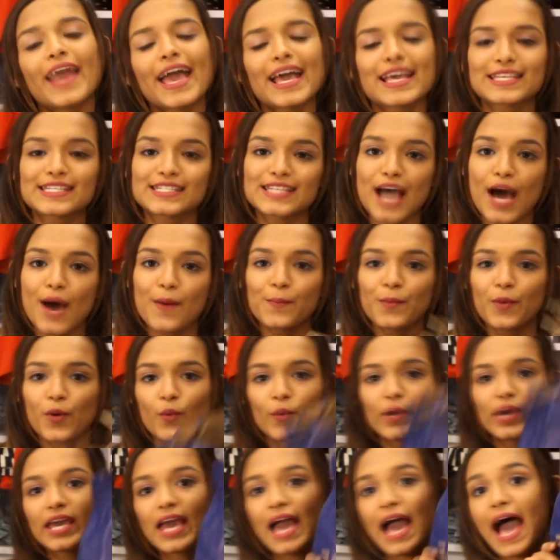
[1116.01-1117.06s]
next
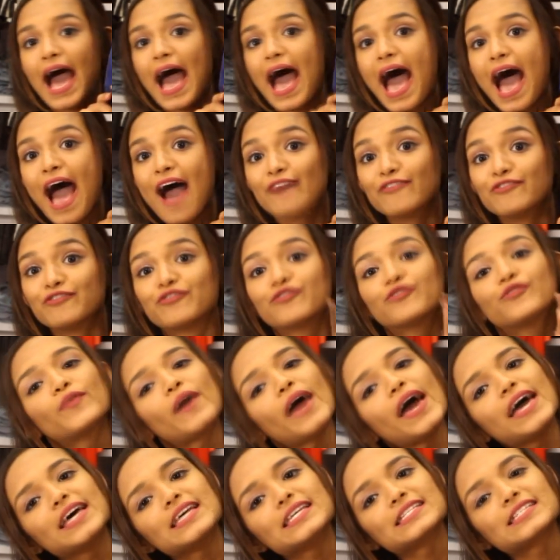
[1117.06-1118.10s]
up we have
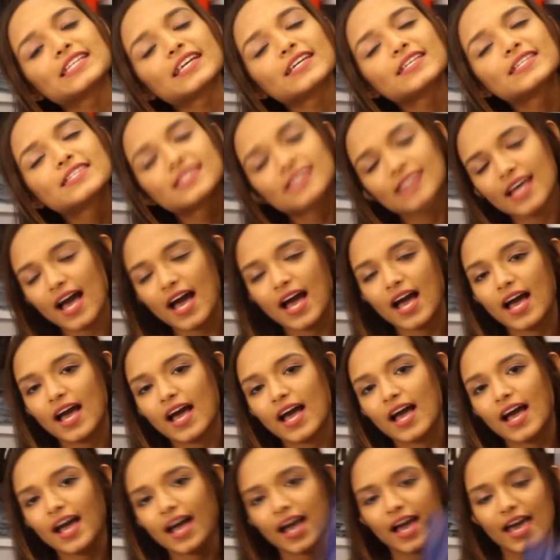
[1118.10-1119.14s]
Westside.
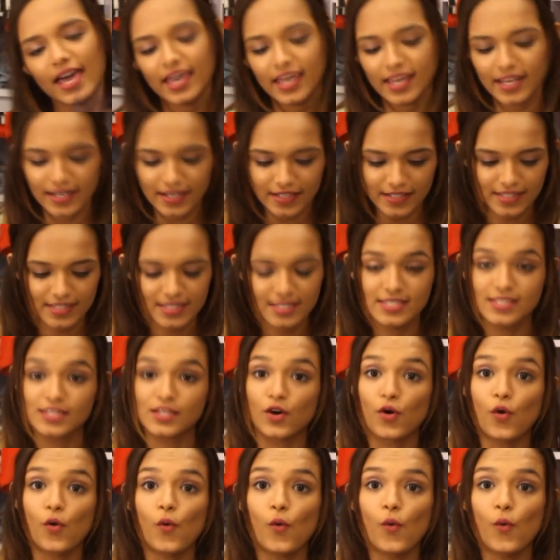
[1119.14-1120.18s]

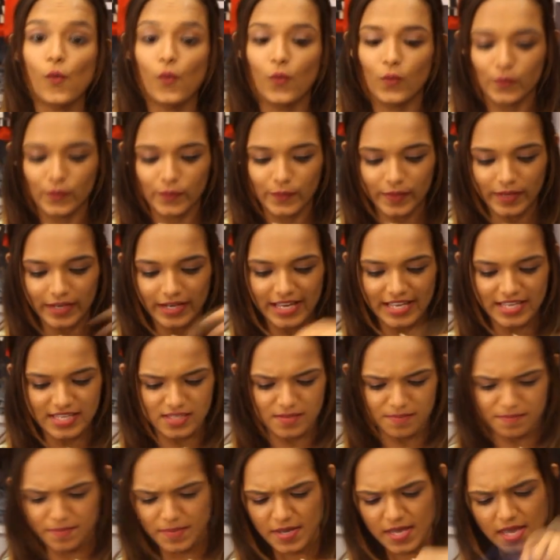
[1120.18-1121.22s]
So
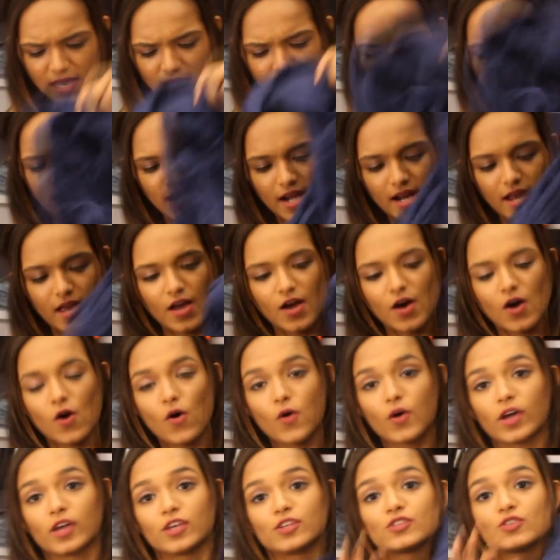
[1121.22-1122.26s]
let's begin.
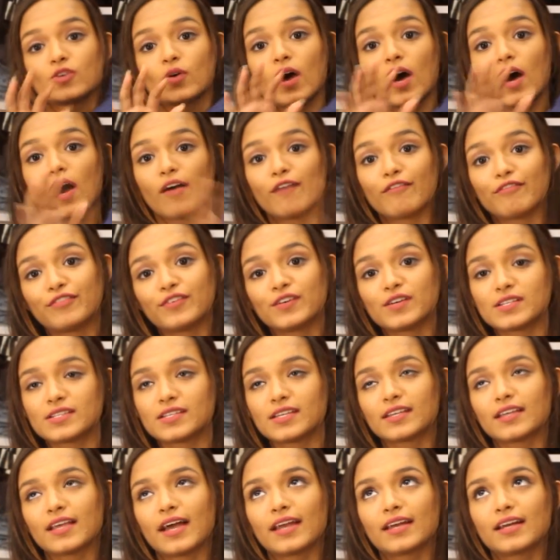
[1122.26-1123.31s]
Okay, so
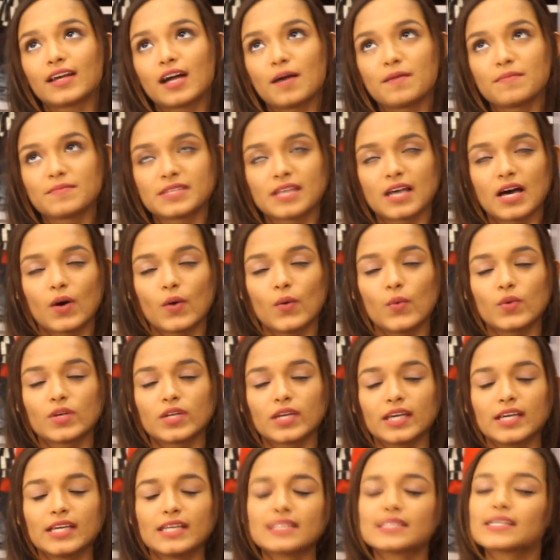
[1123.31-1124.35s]
first thing that comes
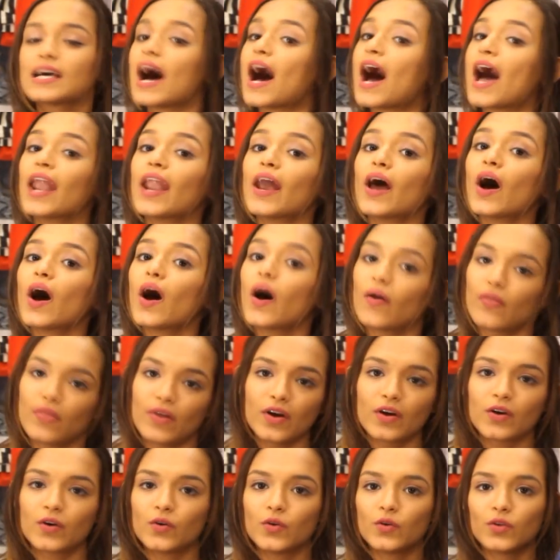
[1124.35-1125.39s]
out is
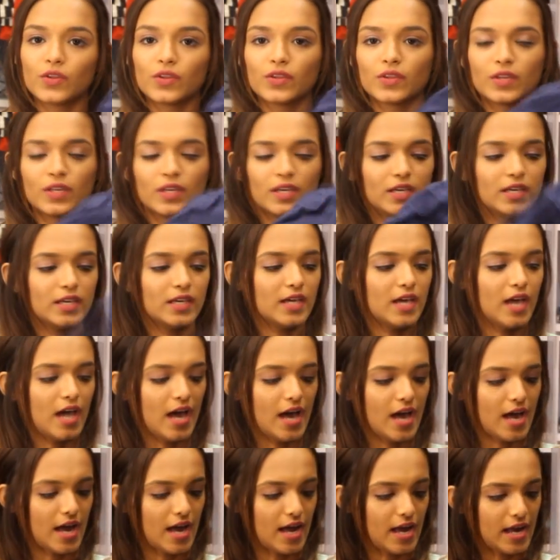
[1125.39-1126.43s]
another kurti,
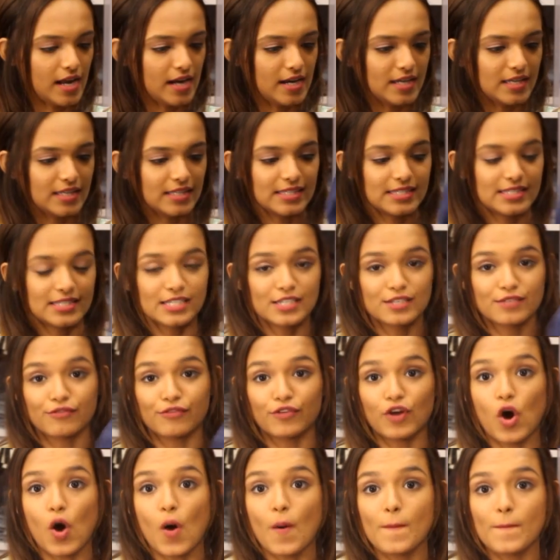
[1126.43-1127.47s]
and this is
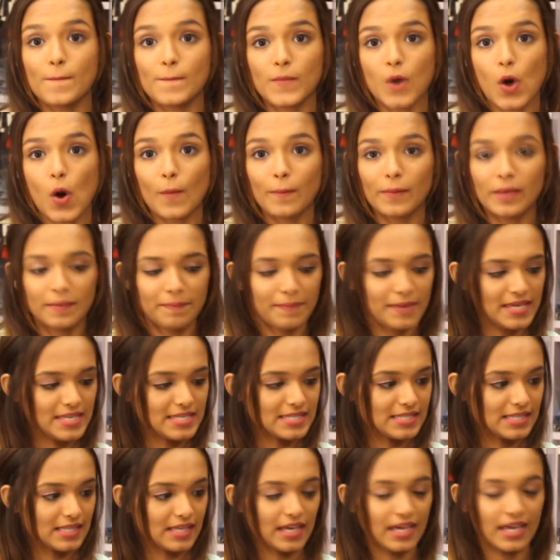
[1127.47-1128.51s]
from Bombay
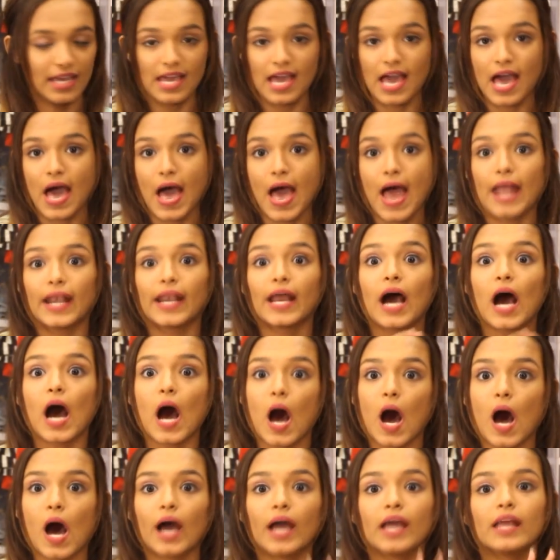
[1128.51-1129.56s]
Paisley, and
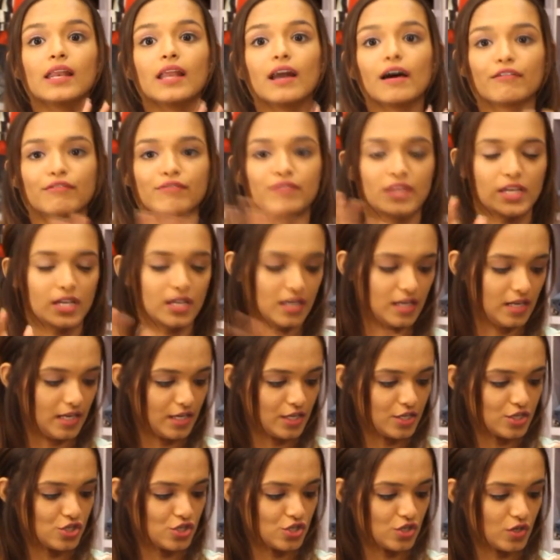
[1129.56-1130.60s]
I love their
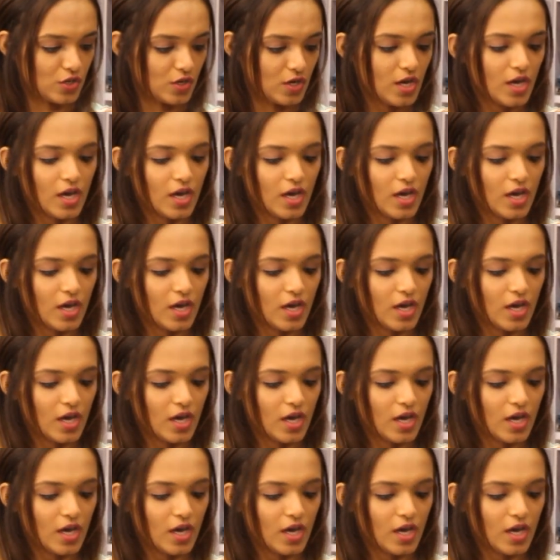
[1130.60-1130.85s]
collection.